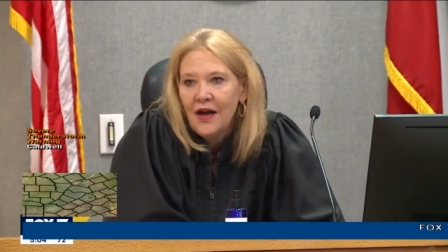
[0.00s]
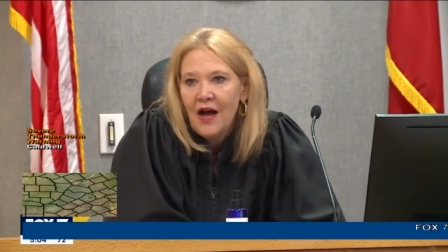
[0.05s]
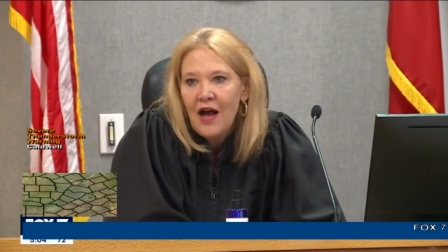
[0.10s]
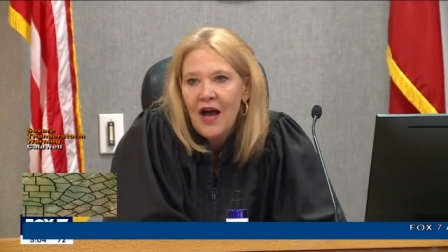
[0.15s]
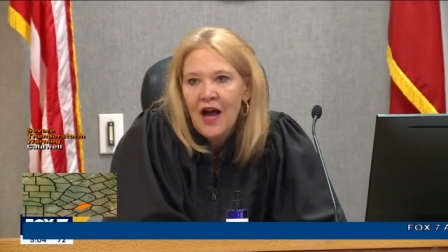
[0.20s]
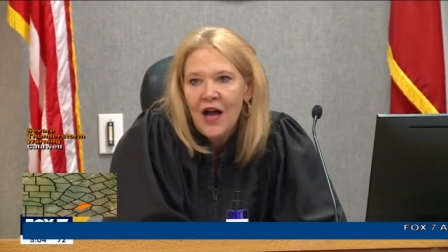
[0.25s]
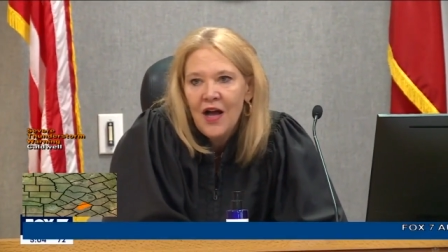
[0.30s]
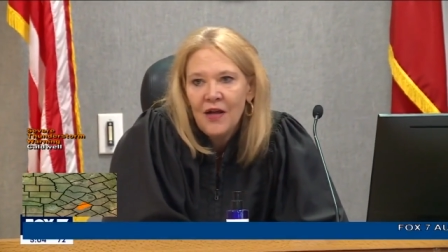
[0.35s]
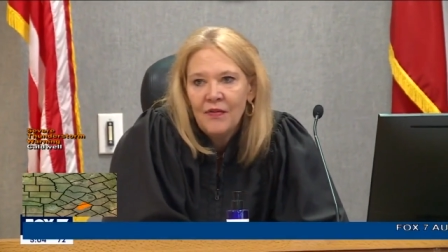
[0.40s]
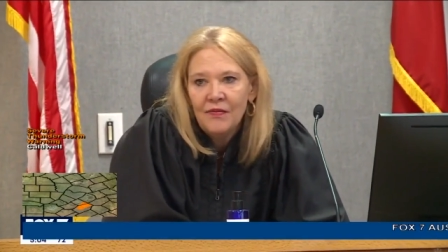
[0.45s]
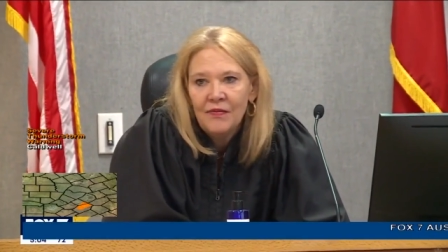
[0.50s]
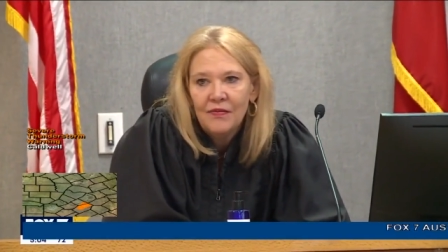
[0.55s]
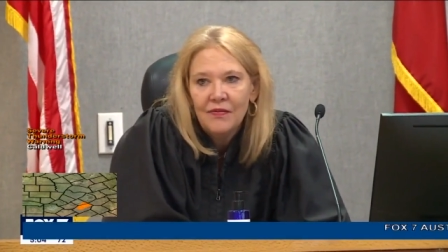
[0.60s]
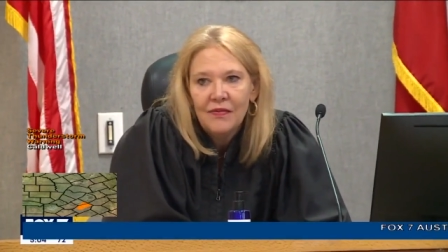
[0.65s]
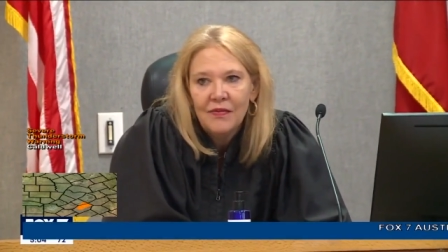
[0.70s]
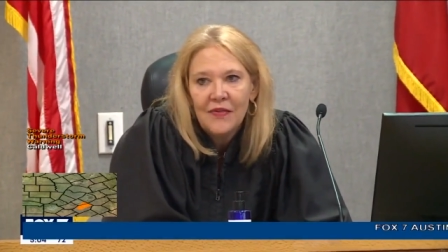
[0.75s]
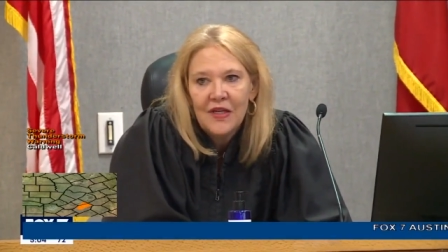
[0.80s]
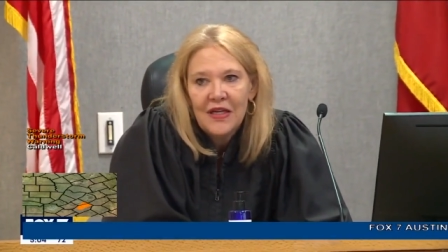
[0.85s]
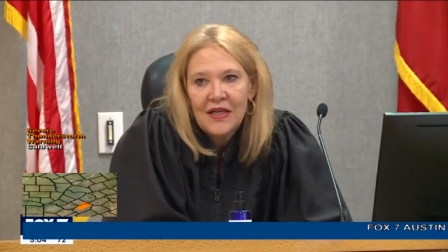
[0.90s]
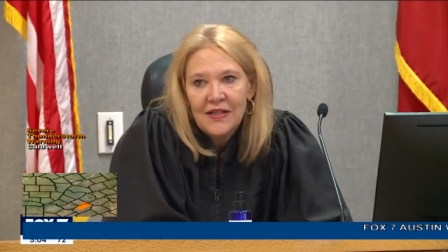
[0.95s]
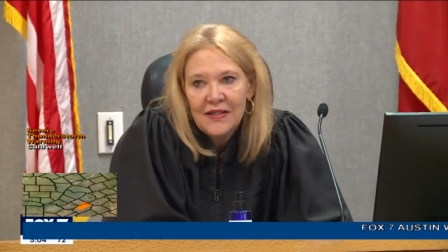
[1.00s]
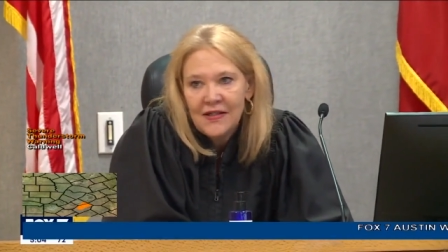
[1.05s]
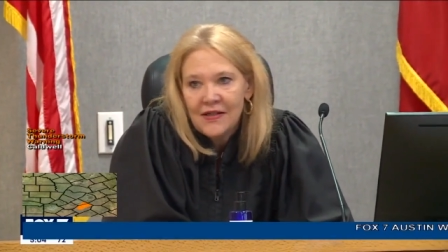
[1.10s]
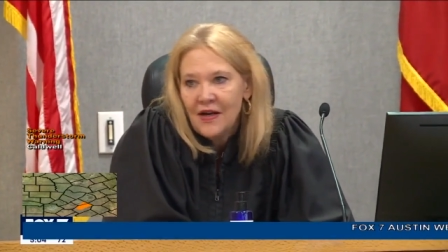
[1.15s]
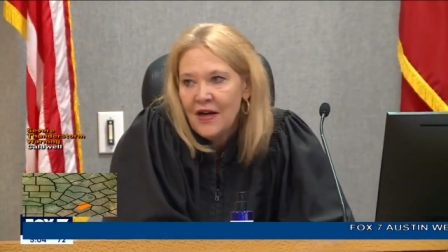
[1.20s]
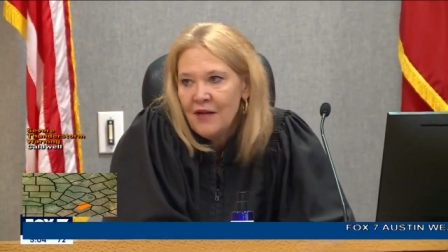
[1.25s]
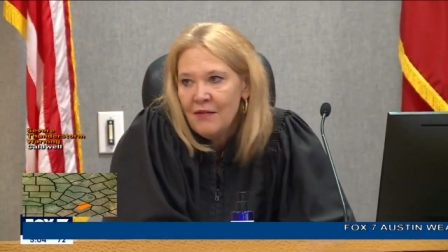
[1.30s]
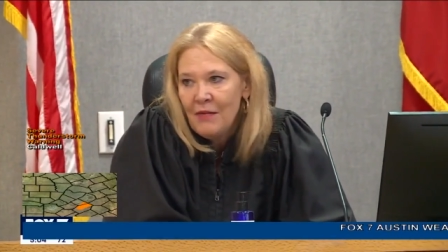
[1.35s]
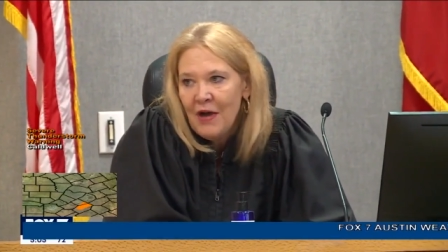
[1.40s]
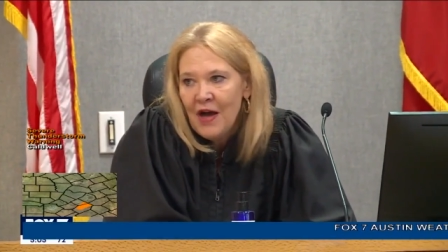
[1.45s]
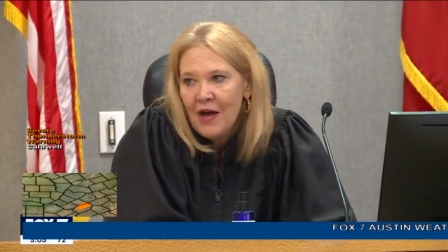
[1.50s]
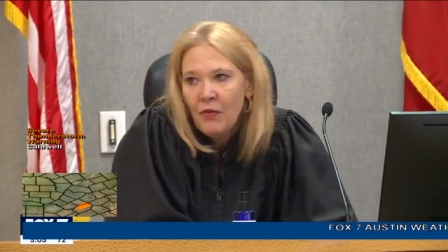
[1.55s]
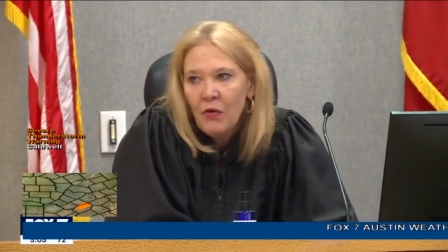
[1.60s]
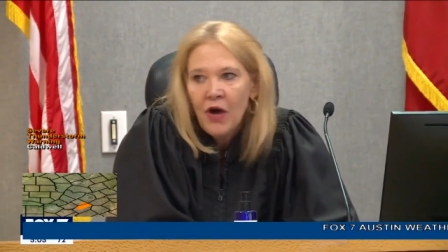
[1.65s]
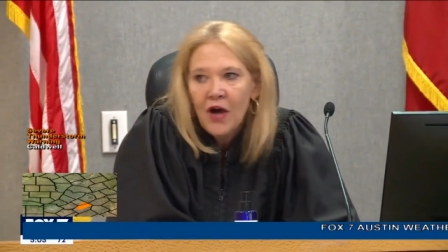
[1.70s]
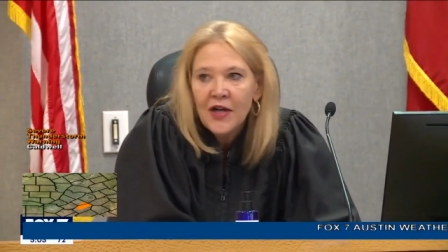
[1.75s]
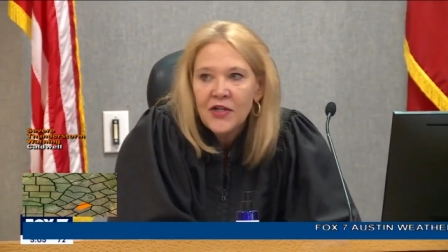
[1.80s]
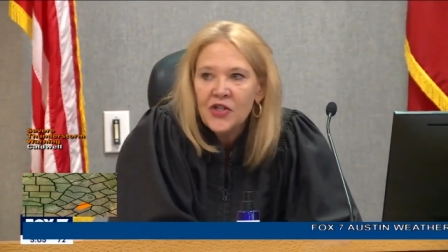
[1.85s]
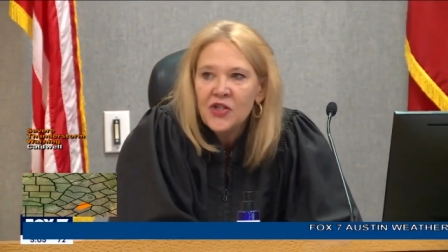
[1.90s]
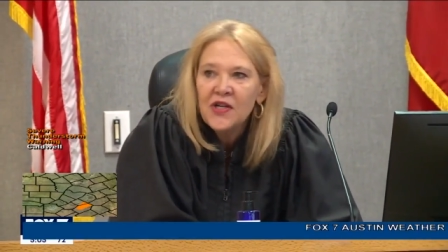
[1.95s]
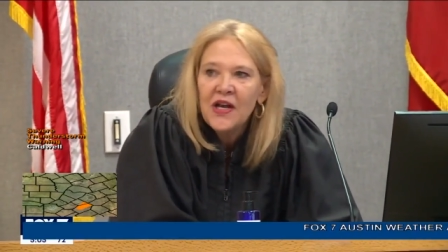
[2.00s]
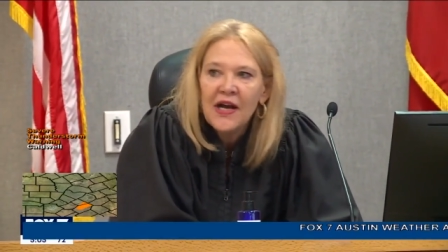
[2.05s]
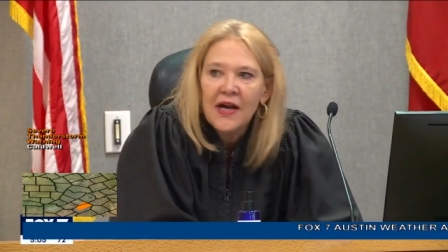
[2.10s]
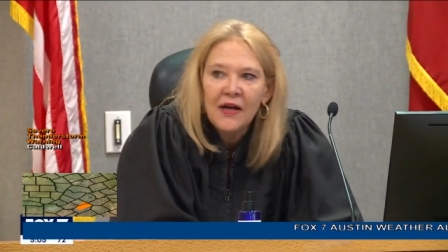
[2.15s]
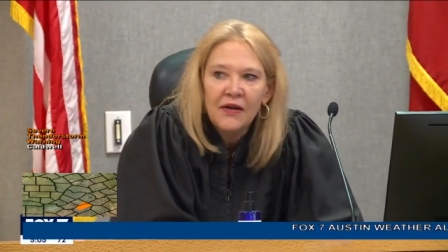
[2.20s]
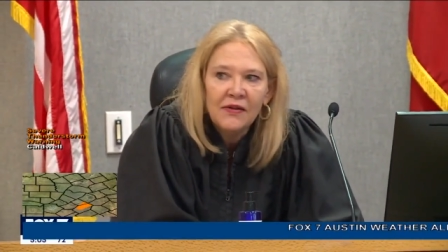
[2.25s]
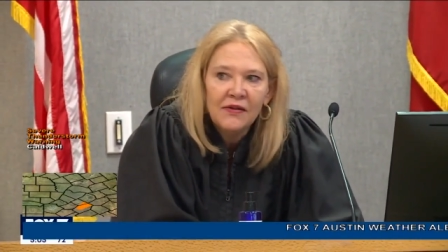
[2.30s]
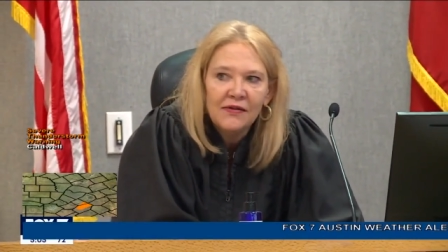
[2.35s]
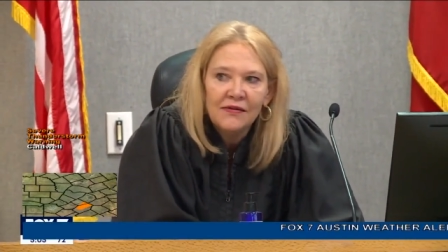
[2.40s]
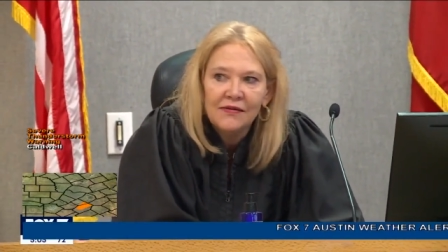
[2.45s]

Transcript: Um, it's on my watch now.